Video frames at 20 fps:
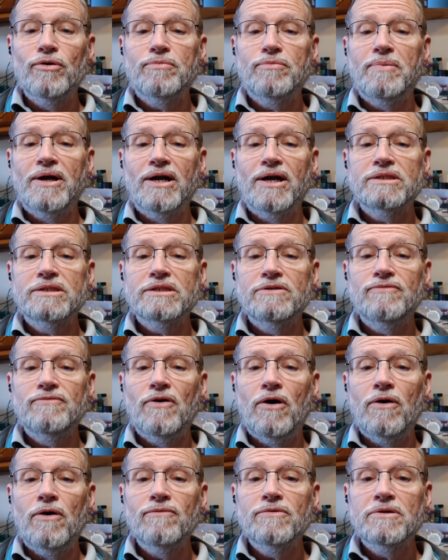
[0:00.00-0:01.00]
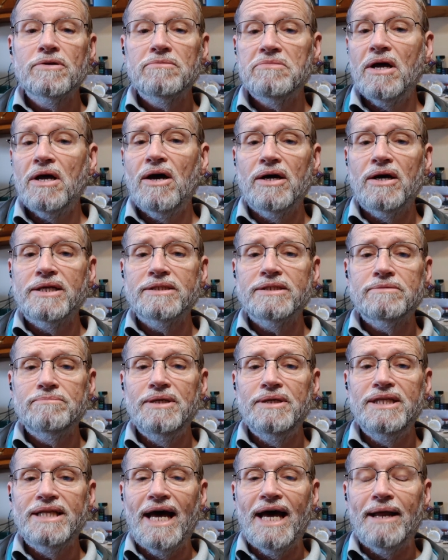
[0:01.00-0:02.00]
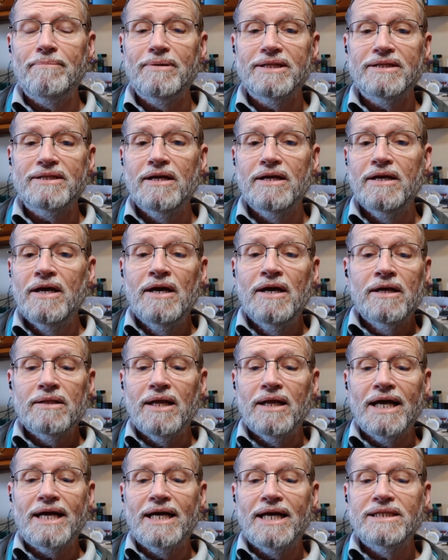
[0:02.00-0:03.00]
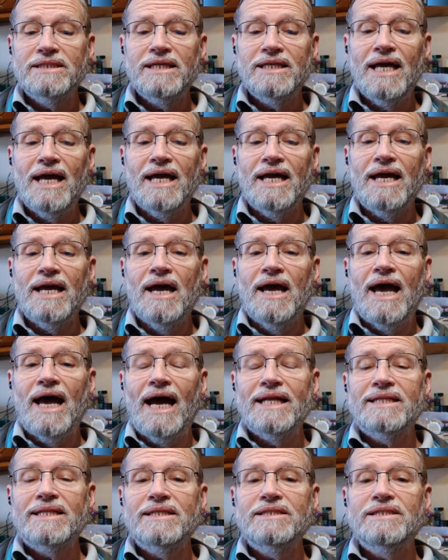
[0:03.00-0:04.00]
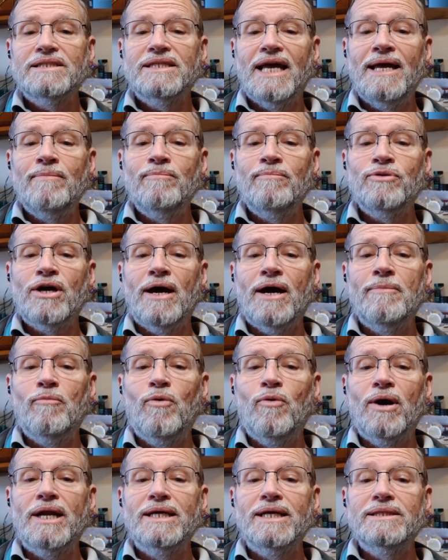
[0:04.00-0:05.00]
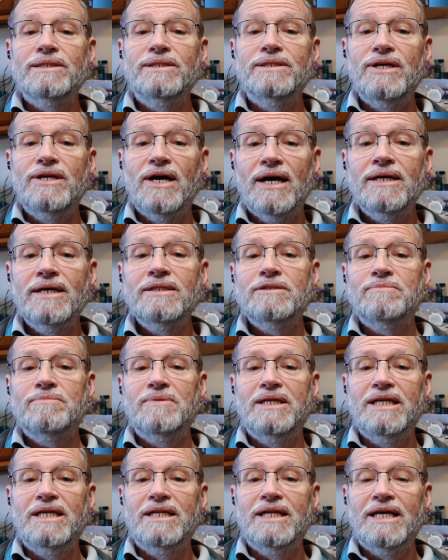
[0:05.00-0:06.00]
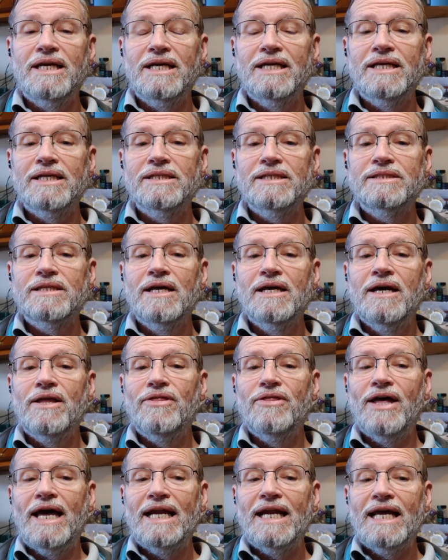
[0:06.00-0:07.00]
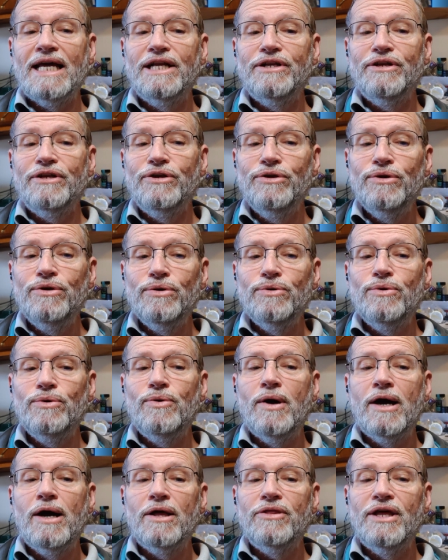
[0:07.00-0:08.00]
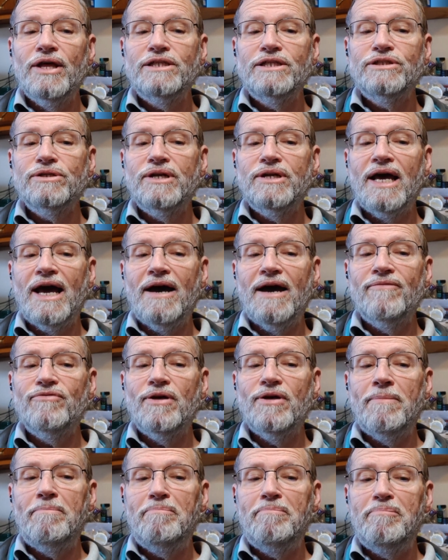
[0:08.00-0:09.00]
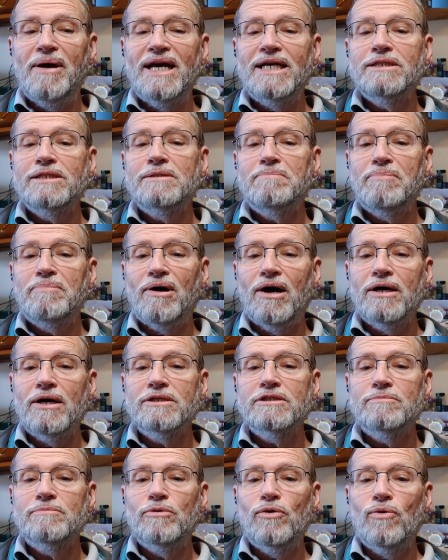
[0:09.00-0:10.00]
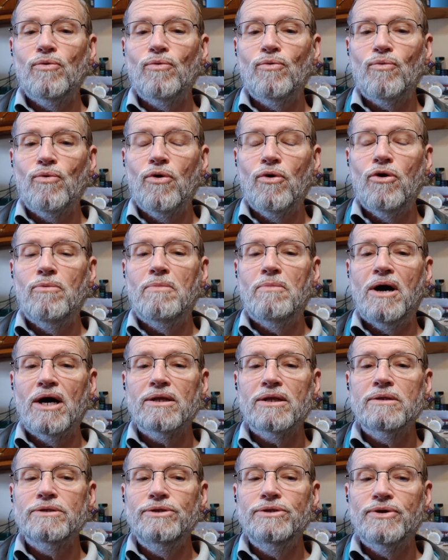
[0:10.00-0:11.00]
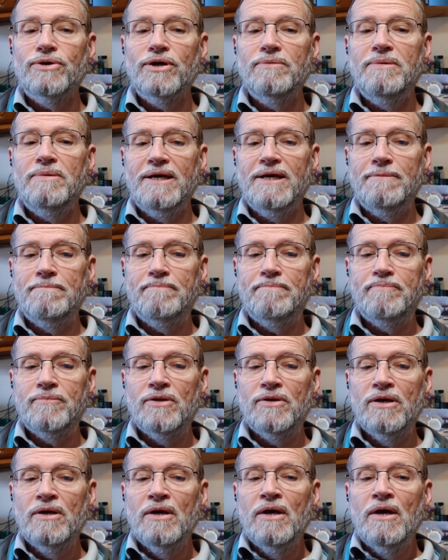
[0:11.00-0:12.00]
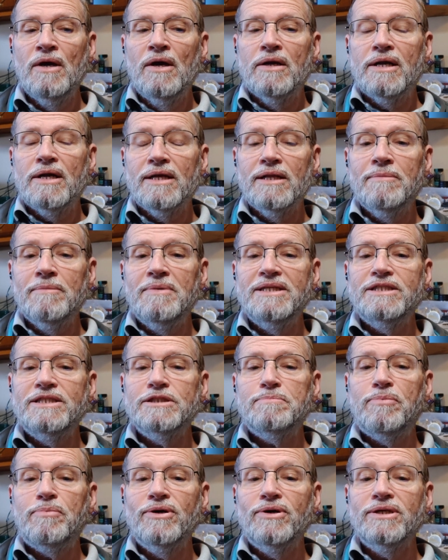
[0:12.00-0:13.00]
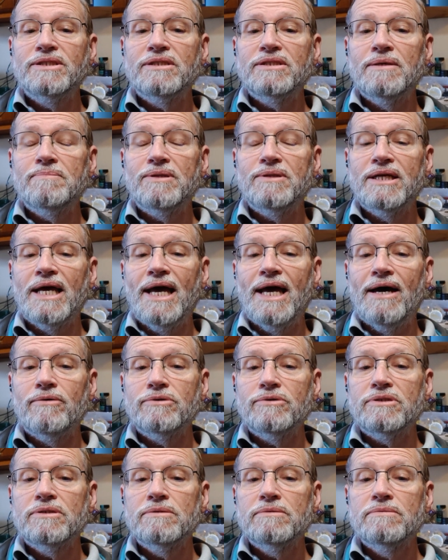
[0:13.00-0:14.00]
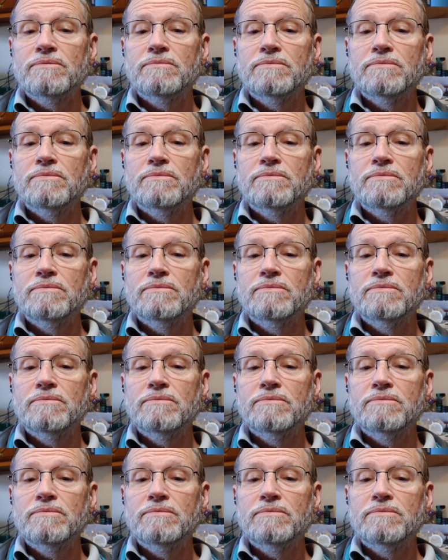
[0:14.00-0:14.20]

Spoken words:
both parents involved? No, it doesn't mean that. But like I say, at the same time, what it does mean is that in you, they should have the best possible role model you can be. Now, let me just point something out.